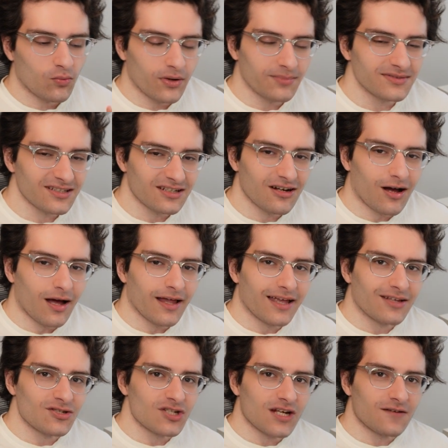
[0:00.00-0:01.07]

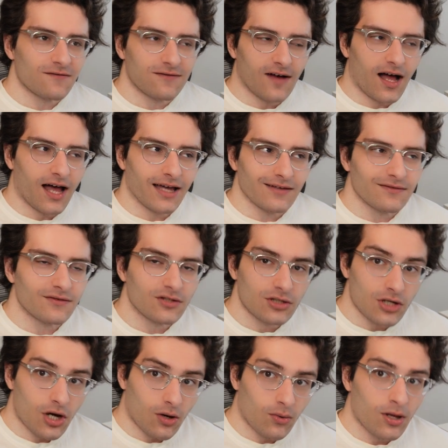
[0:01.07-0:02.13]
Whimsicott in Gen 5,
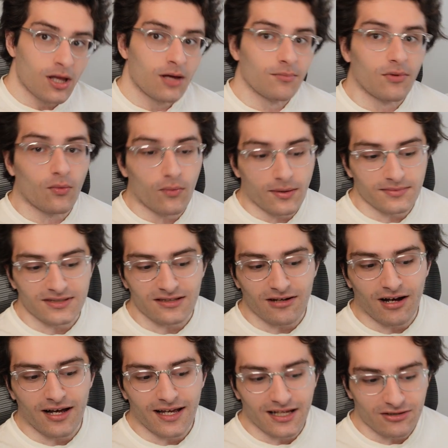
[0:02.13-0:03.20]
no, but
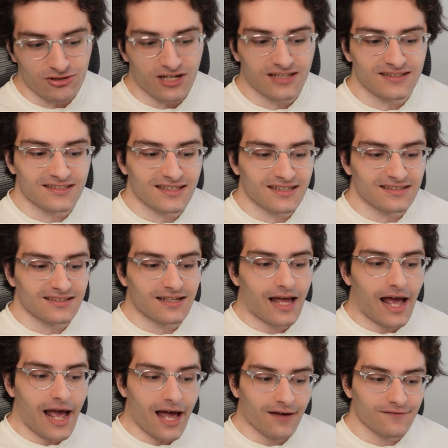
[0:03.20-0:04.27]
Whimsicott in Gen 6 and
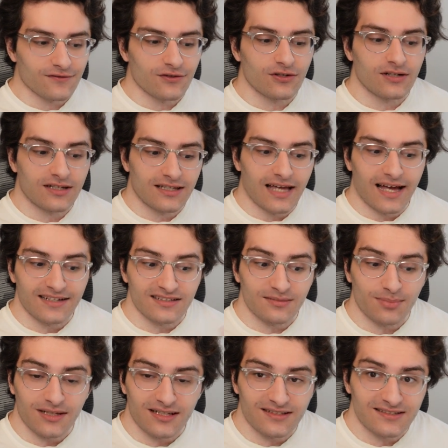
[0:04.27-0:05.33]
after,
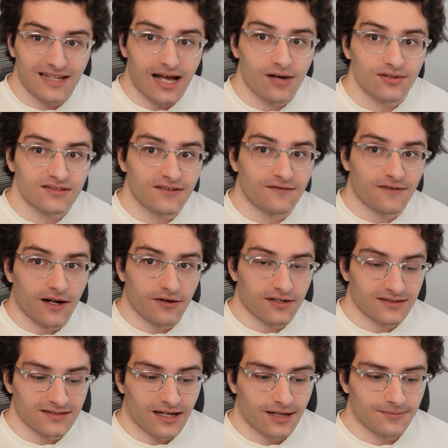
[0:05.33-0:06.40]
yes, because now it's a
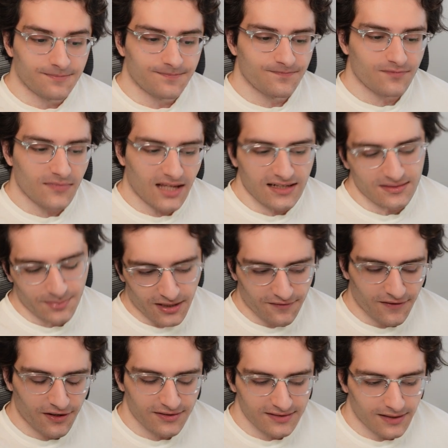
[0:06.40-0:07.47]
fairy type. It's been
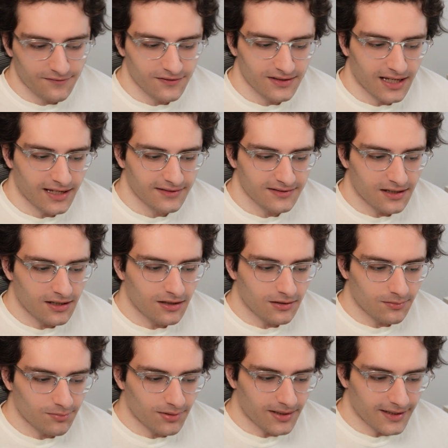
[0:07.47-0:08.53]
a fairy type for days,
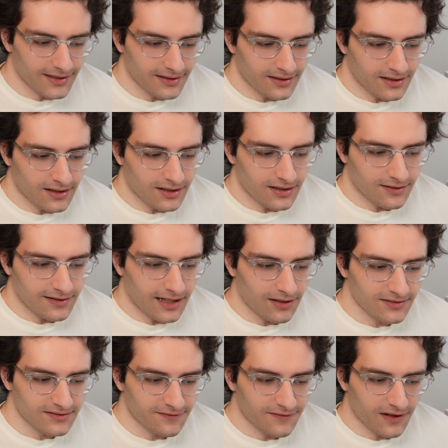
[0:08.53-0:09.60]
but
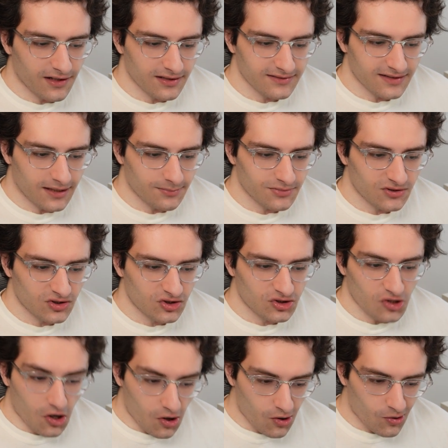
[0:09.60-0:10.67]
now it's a fairy type.
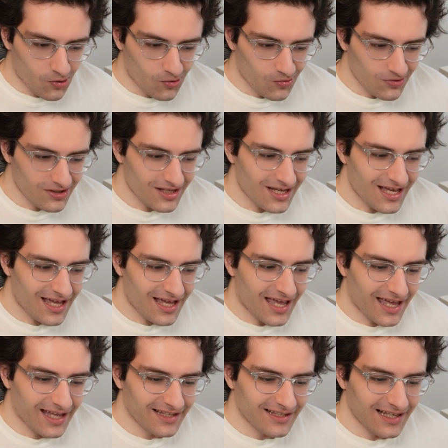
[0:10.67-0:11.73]
So
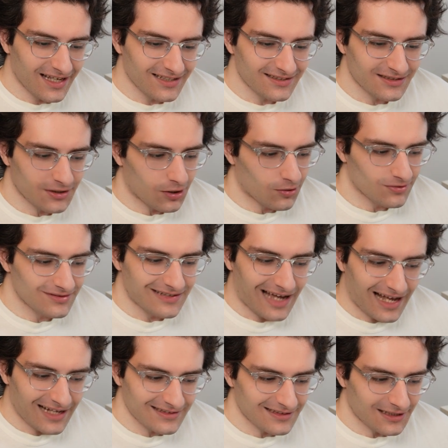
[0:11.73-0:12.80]
it gets,
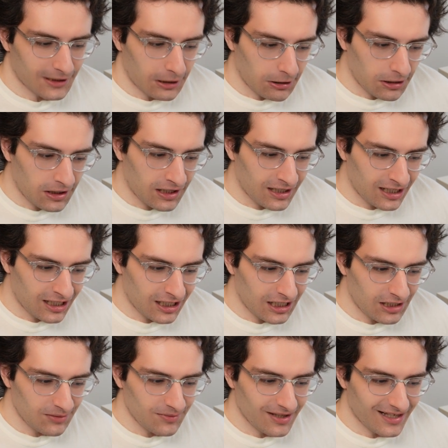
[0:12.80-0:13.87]
Dazzling
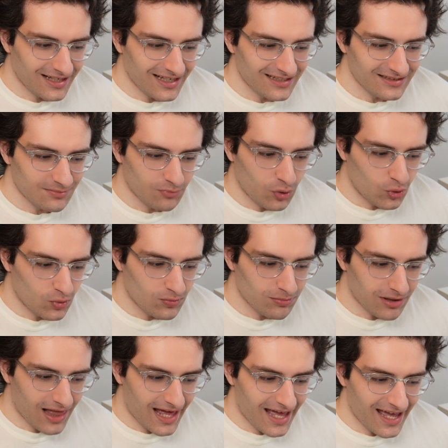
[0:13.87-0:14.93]
Gleam, it gets
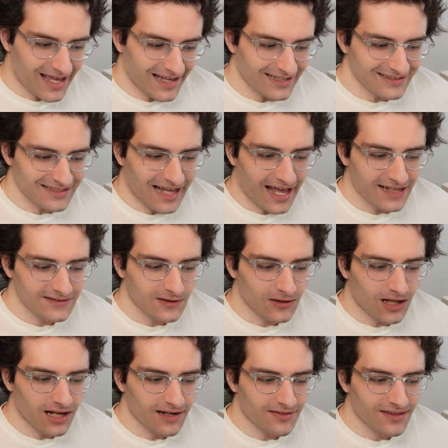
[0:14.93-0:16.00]
Moonblast. It has a
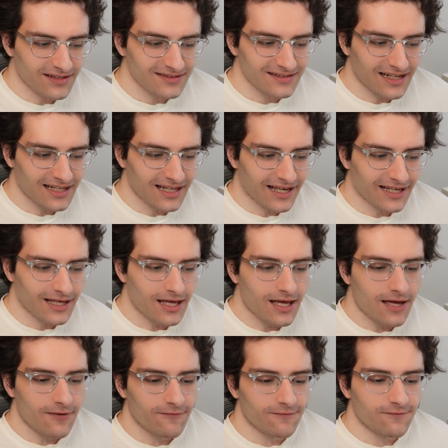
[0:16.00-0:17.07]
lot of things that, like,
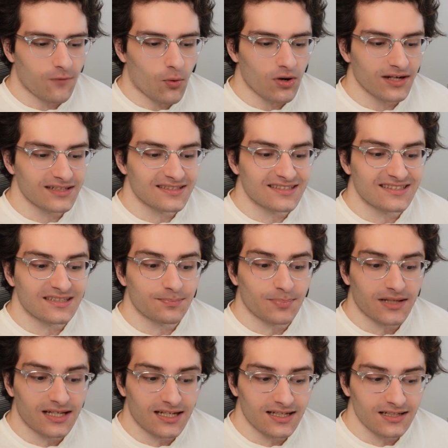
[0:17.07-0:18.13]
for its
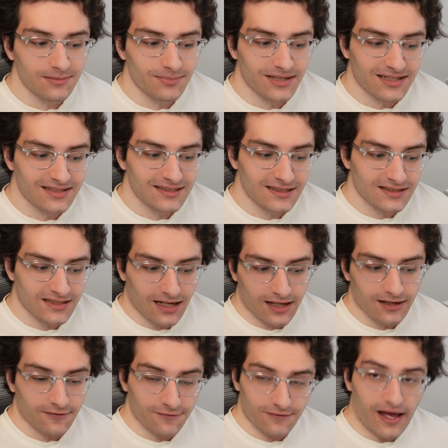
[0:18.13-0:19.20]
speed, because it's
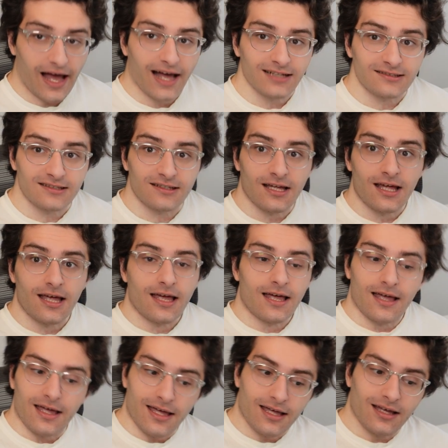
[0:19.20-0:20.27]
kind of fast,
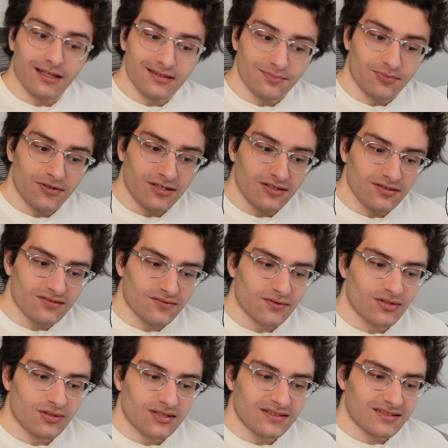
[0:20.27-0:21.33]
it's pretty
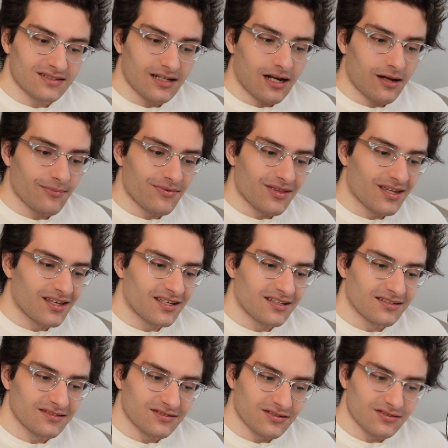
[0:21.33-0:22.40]
useful. You can set up
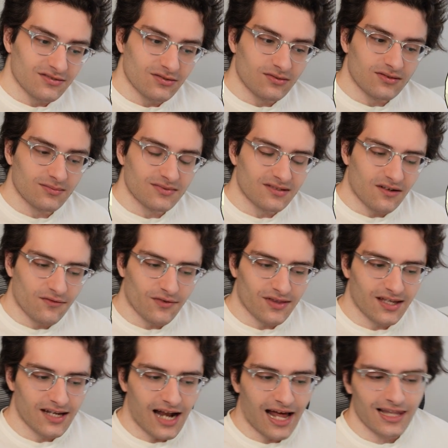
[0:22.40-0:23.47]
things, you can do some stuff
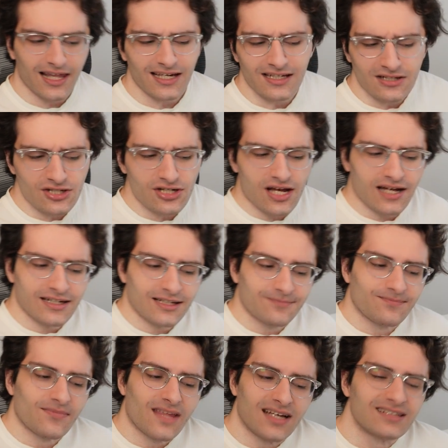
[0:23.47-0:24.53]
with it. I like its
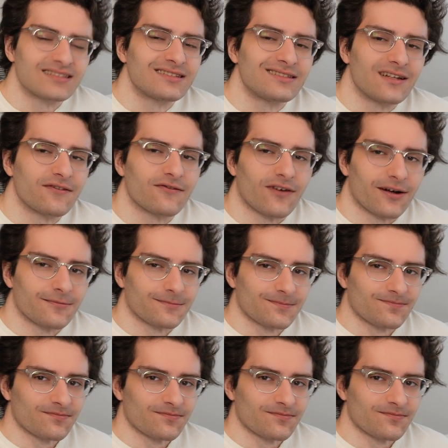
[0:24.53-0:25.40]
shiny. It's different.